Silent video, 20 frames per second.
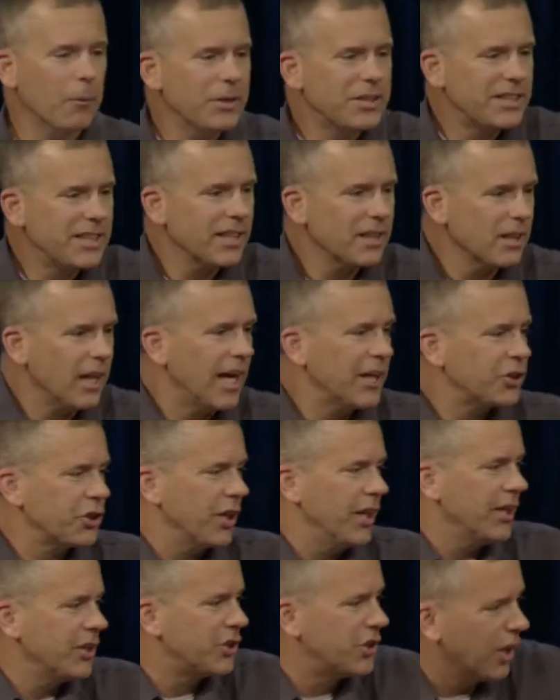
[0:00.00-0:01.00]
we see Elisha,
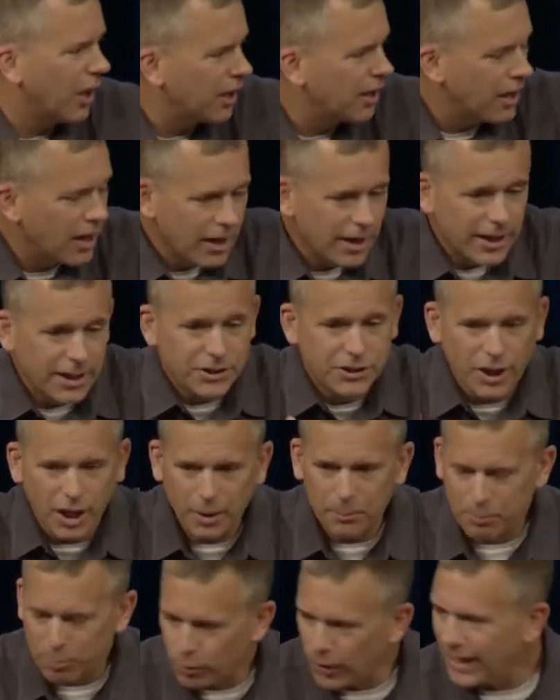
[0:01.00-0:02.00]
his young
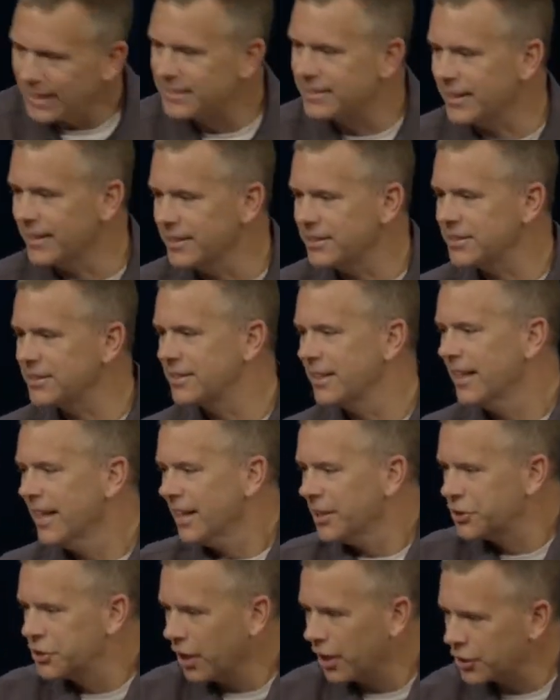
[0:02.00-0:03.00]
apprentice,
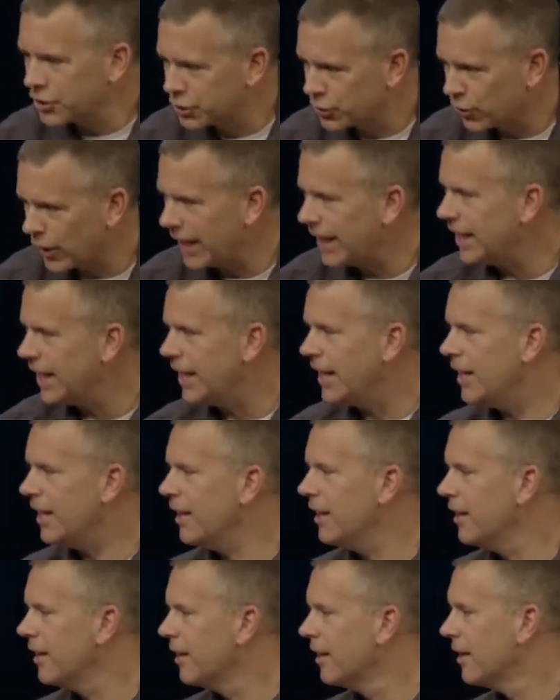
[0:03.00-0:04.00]
his young
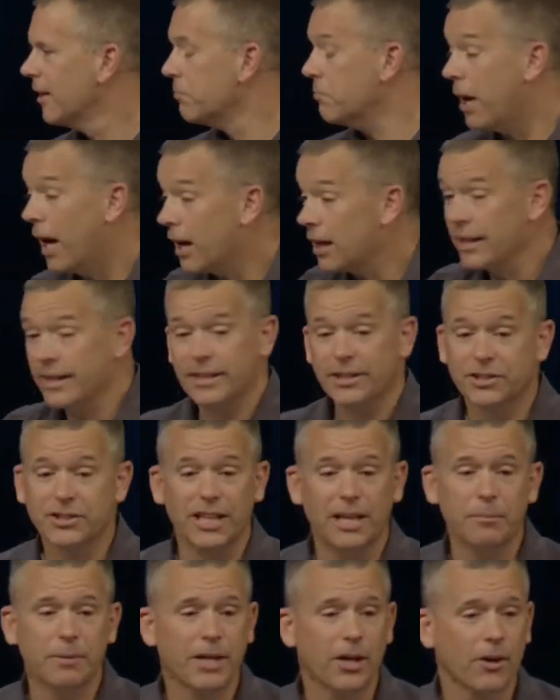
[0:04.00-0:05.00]
trainee, modeling the
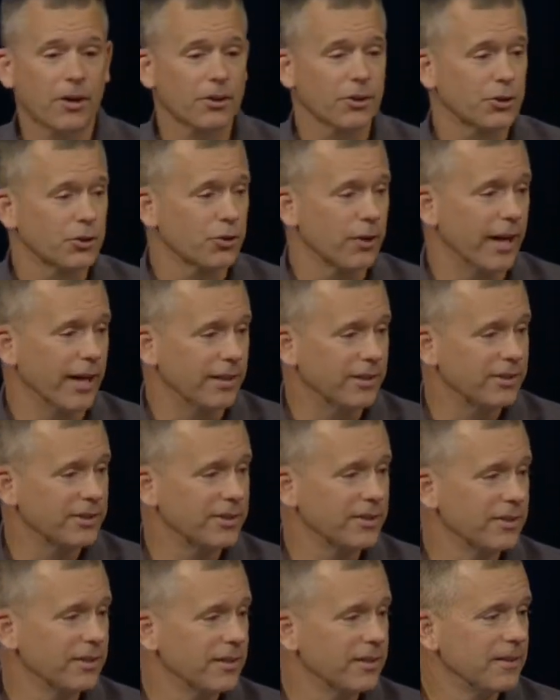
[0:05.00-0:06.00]
same character
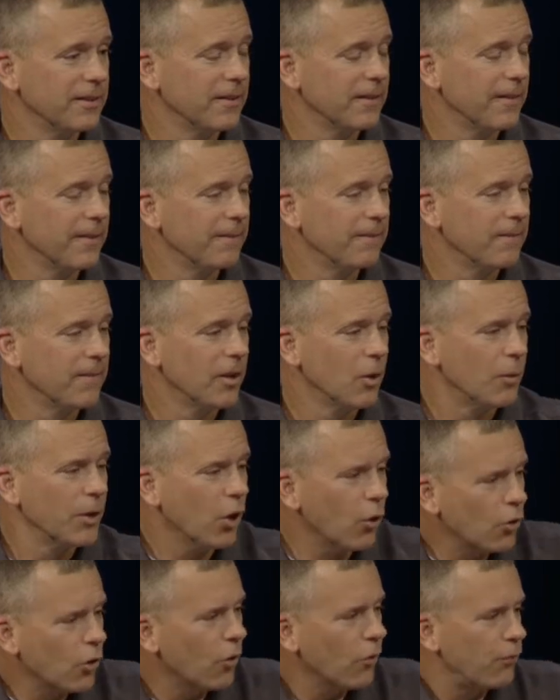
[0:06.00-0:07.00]
traits. We
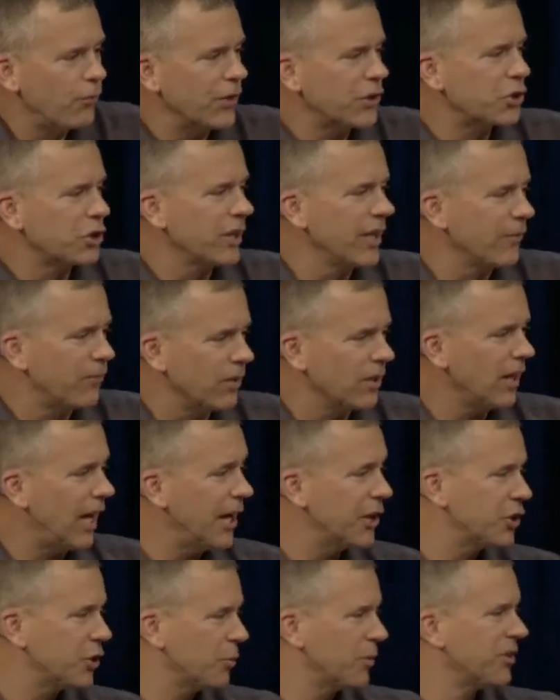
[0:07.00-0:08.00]
don't know officially if
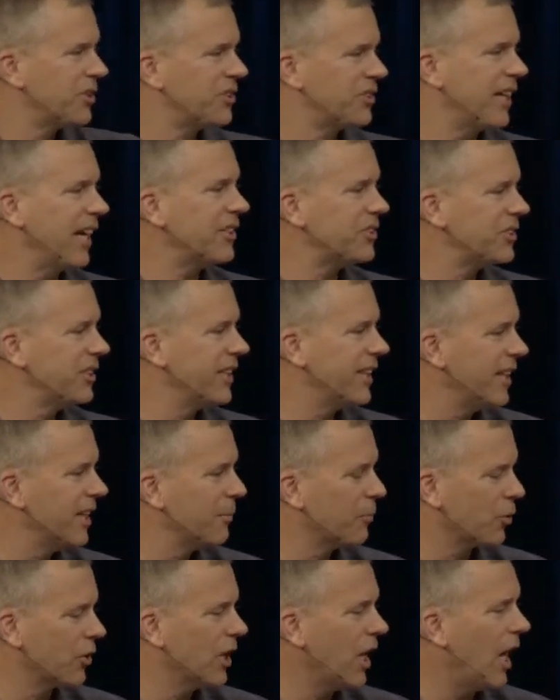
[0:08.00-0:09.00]
Elijah was testing
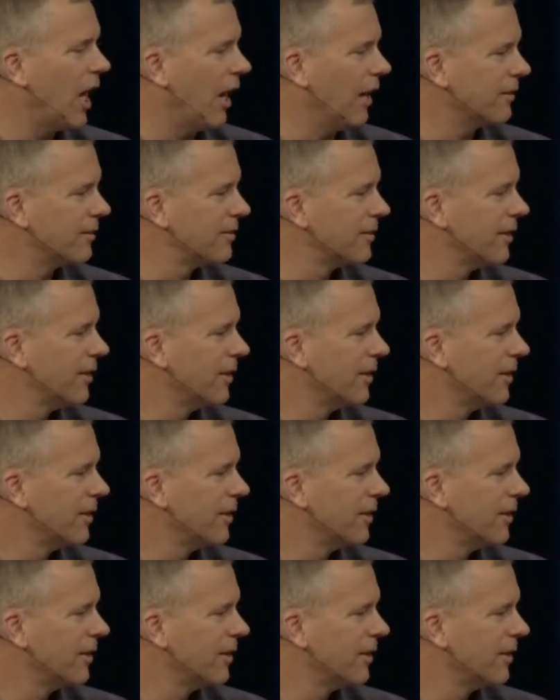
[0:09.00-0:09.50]
him or not,